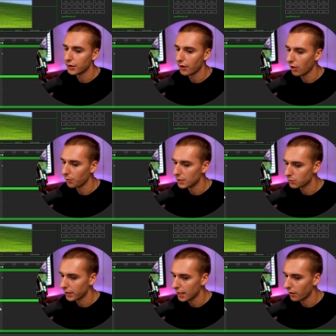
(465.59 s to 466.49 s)
your elements
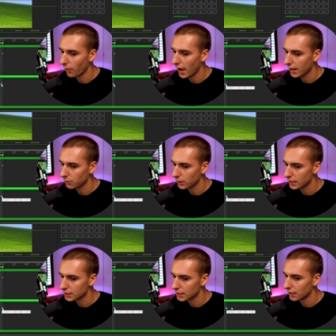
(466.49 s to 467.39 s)
would interact with
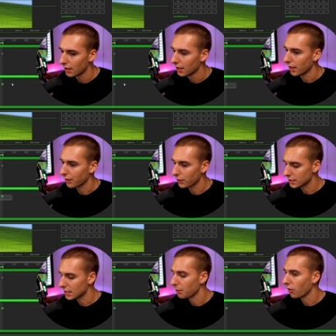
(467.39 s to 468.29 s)
the scene. Like for
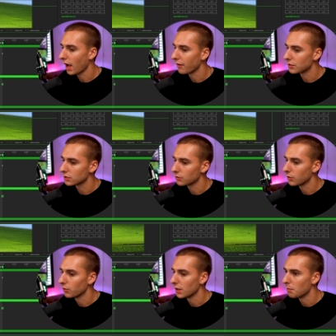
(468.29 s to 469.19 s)
example, obviously
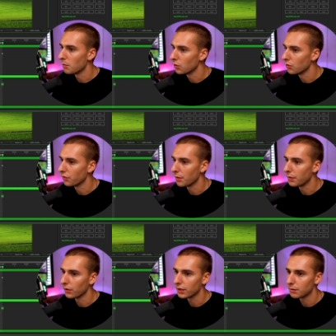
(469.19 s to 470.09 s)
we wouldn't move the
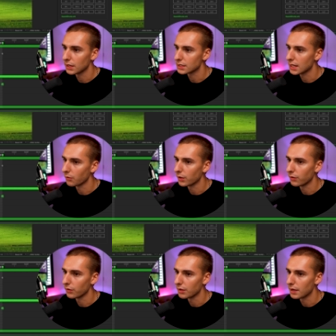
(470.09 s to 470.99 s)
building because that
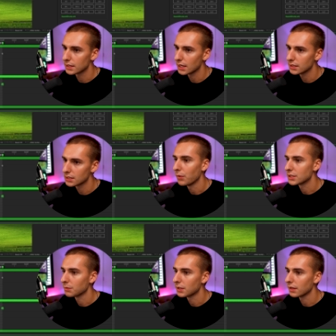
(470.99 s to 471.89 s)
wouldn't really make sense, but
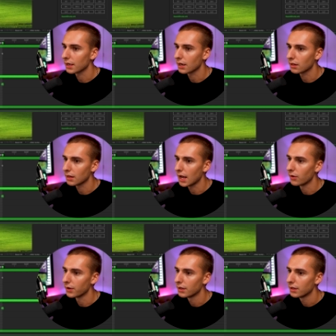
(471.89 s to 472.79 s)
something like a
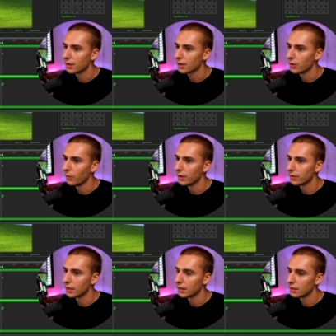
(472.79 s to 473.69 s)
cloud could
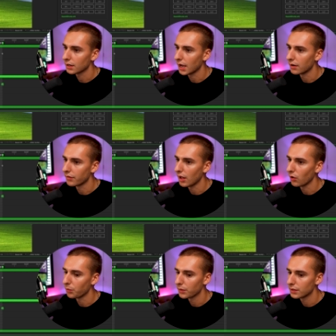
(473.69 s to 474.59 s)
really kind of
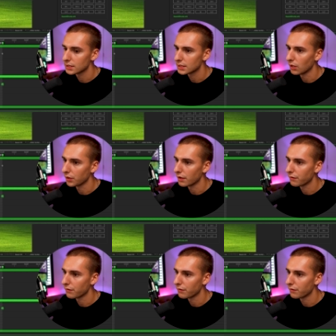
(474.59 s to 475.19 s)
help sell the